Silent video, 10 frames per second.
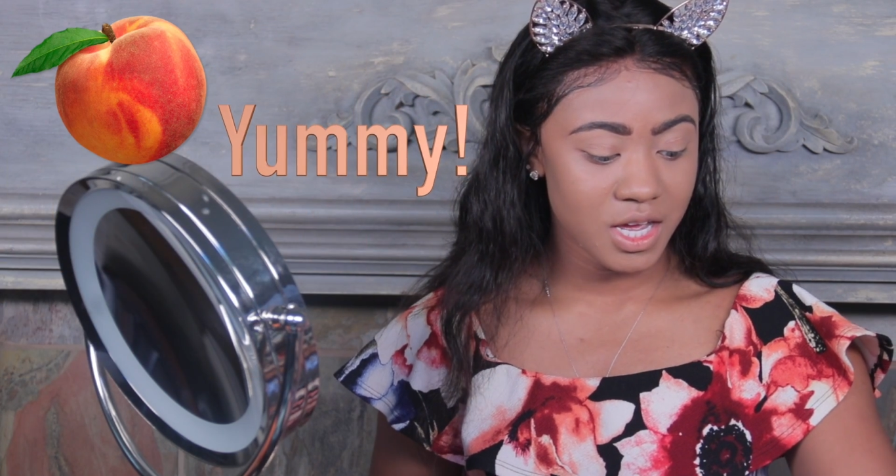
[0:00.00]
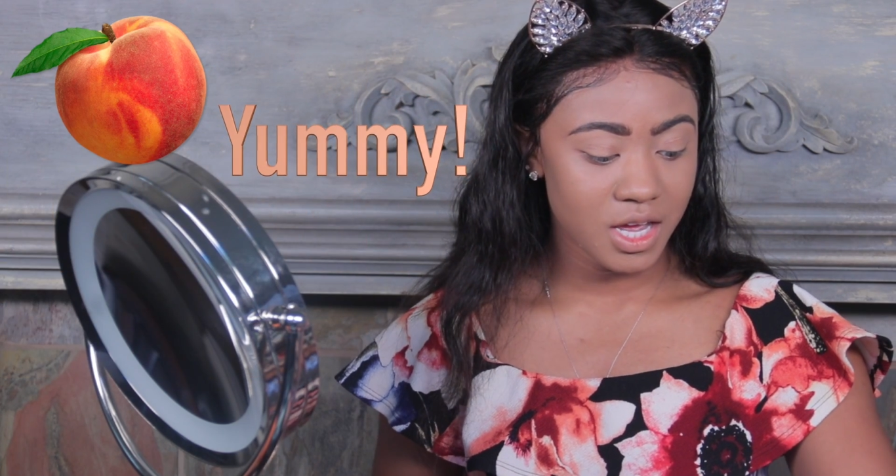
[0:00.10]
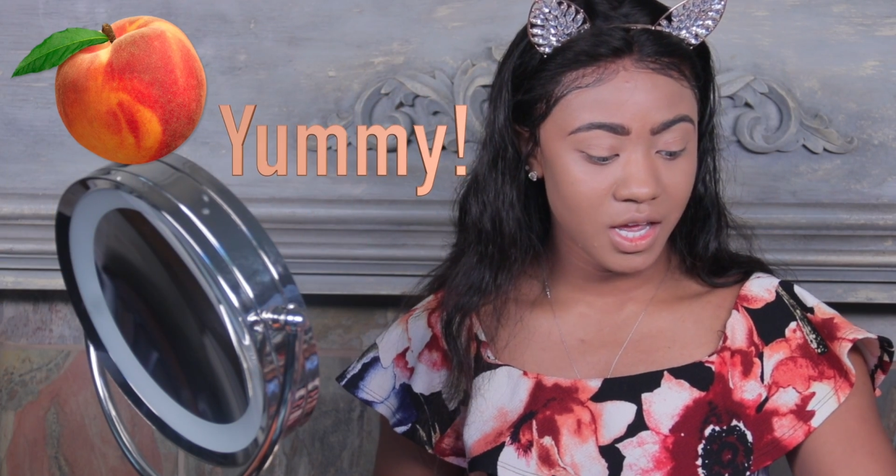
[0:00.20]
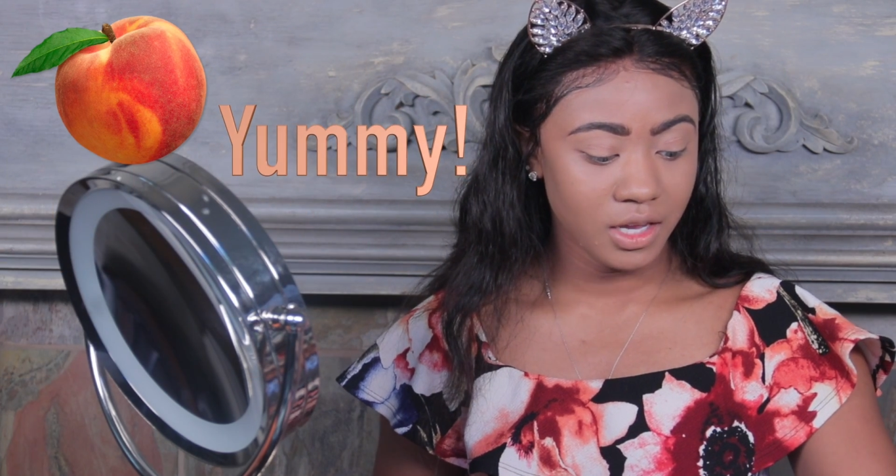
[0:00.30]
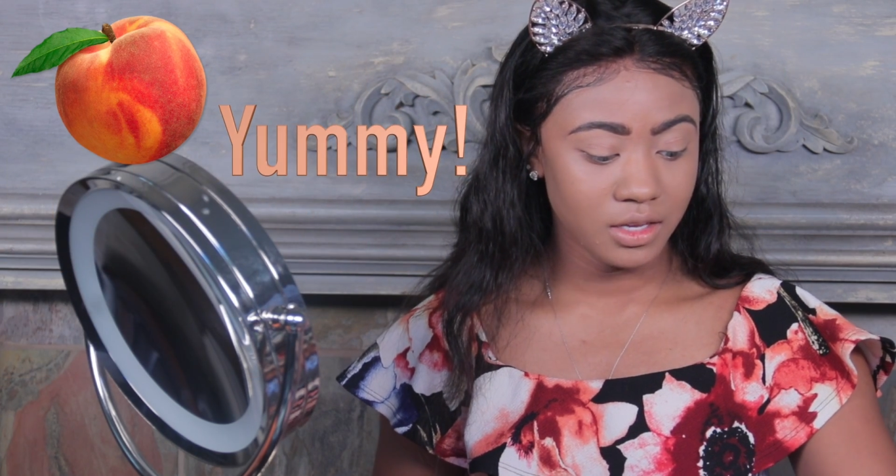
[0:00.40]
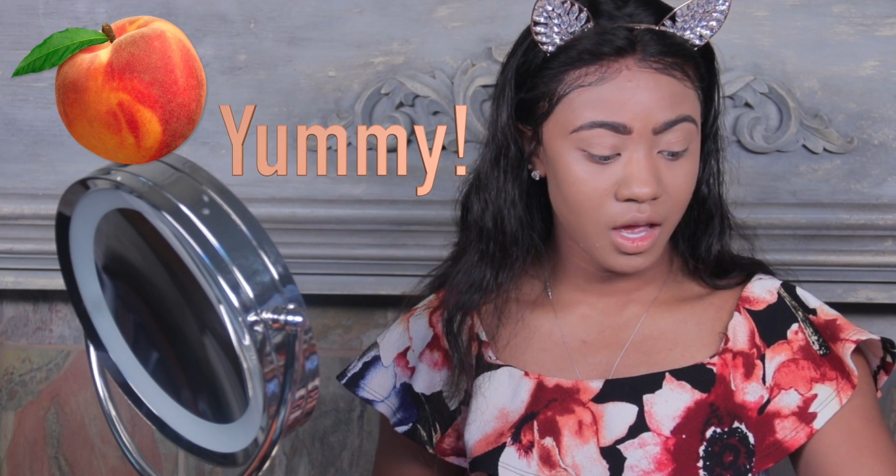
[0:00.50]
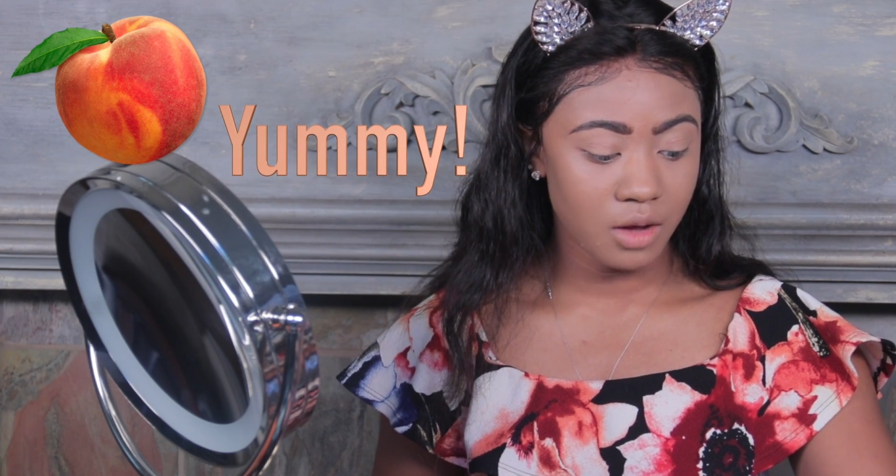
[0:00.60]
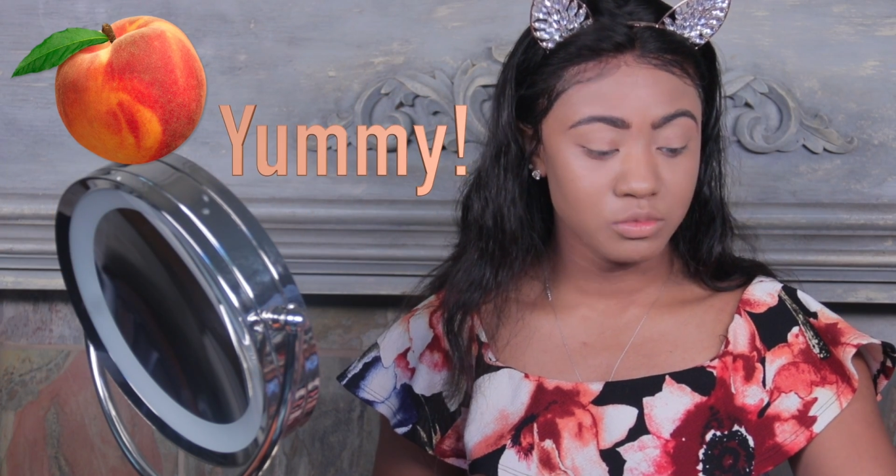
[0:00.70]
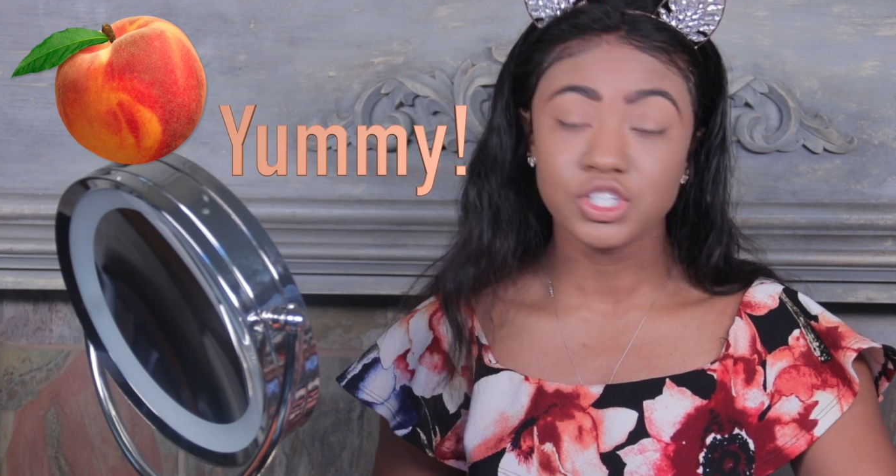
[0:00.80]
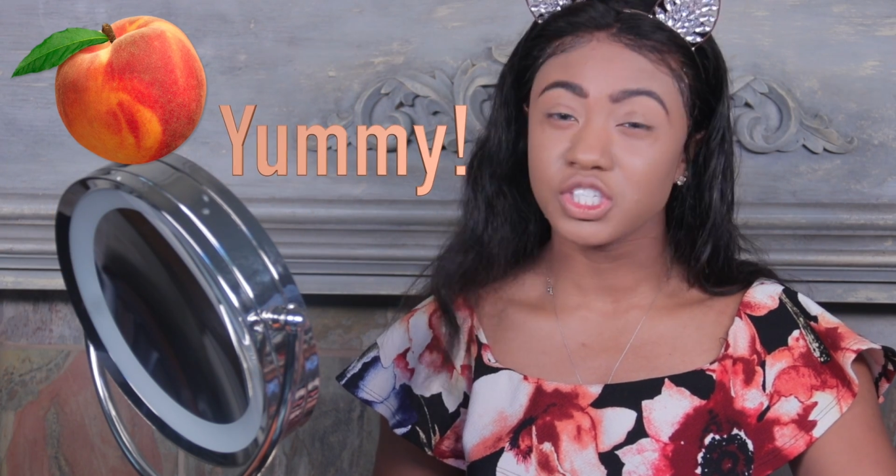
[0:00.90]
and yeah,
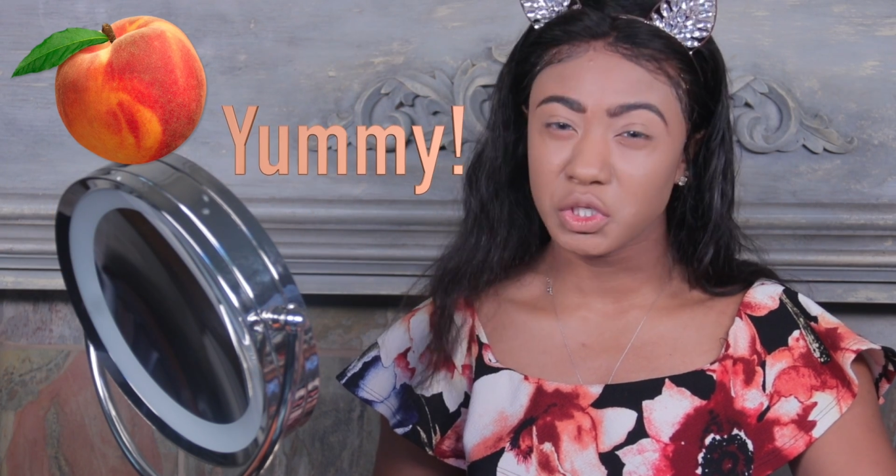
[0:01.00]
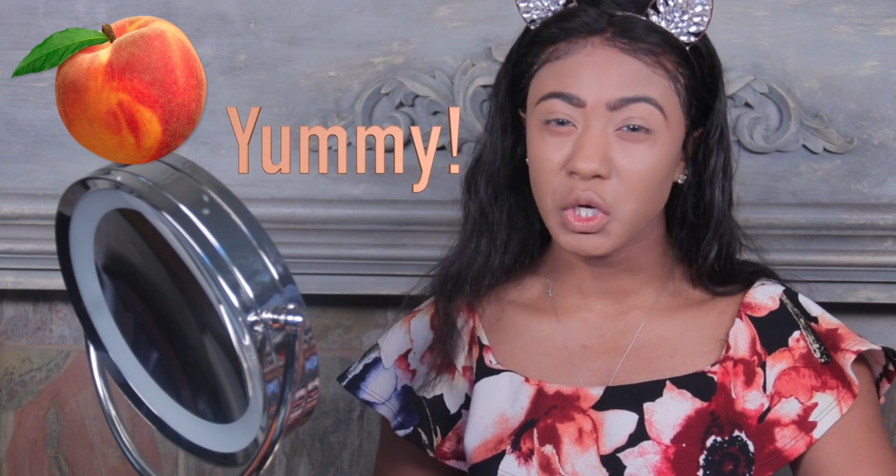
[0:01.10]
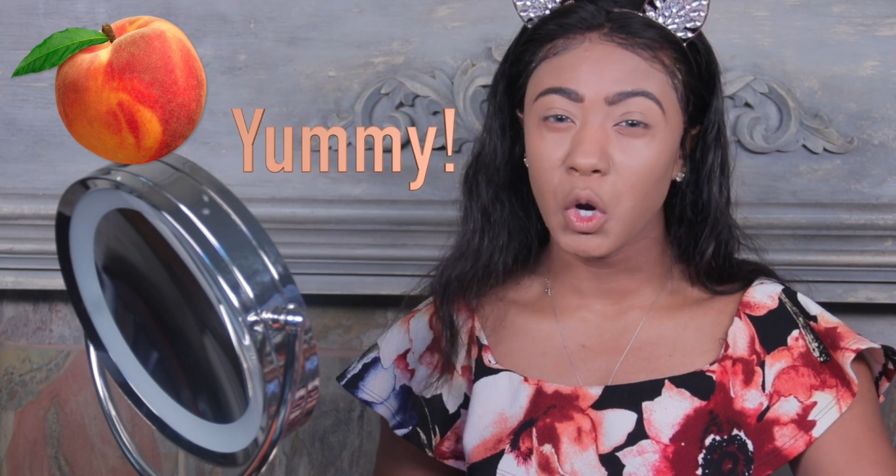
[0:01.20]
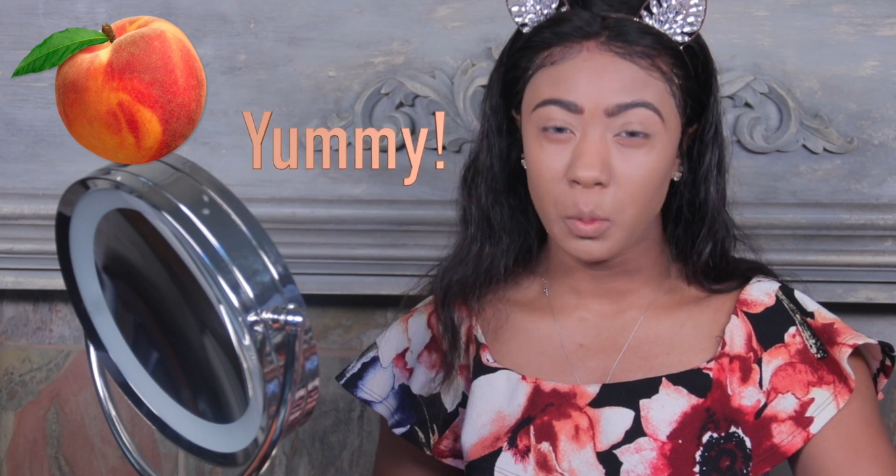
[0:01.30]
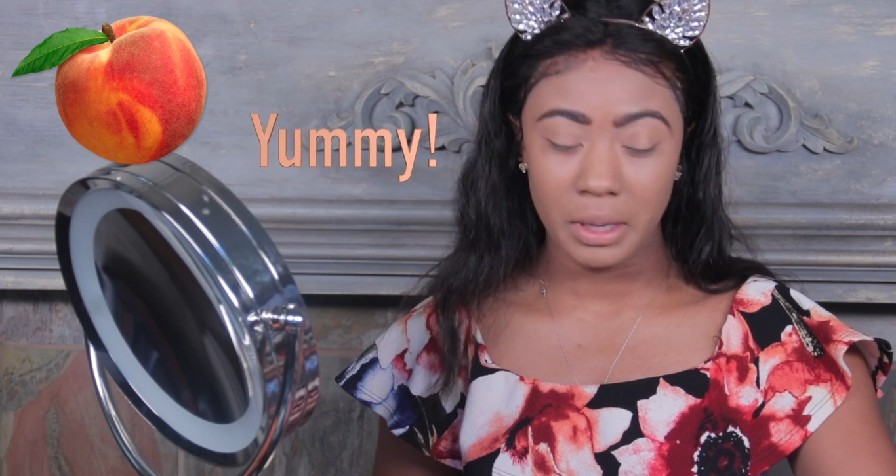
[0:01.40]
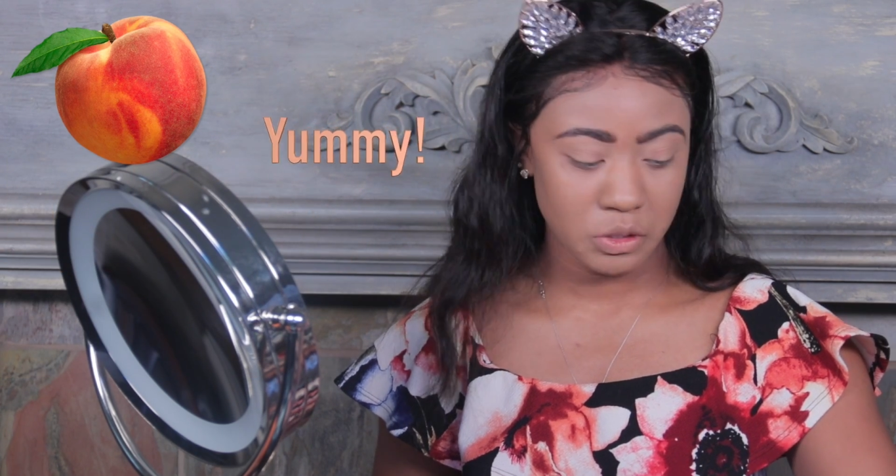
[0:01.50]
we're just gonna hope